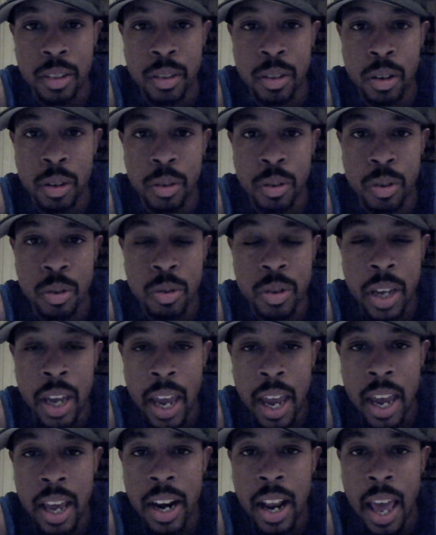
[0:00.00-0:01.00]
you know, you
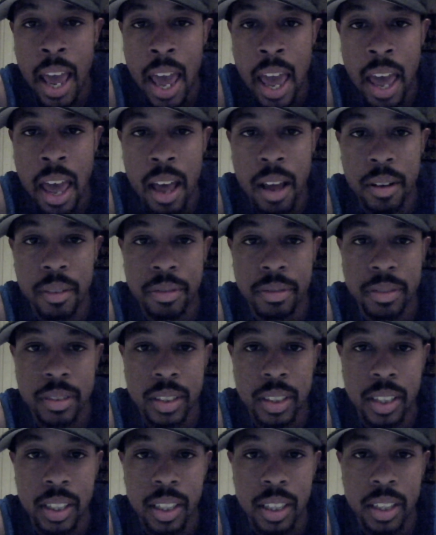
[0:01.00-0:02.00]
can have,
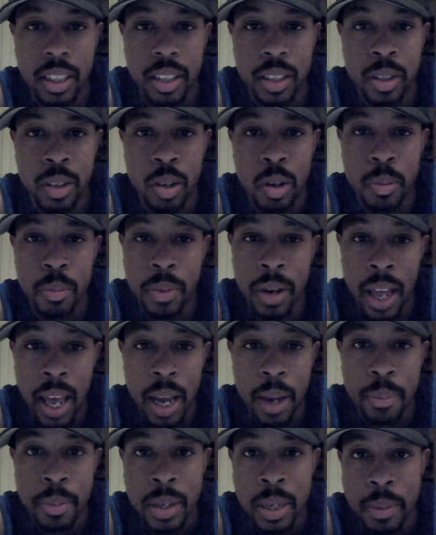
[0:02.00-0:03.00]
you know,
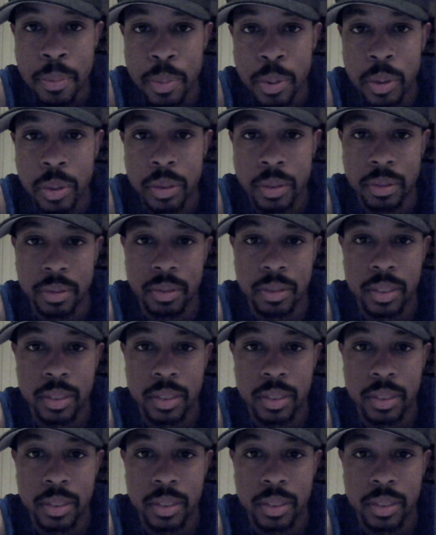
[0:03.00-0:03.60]
black people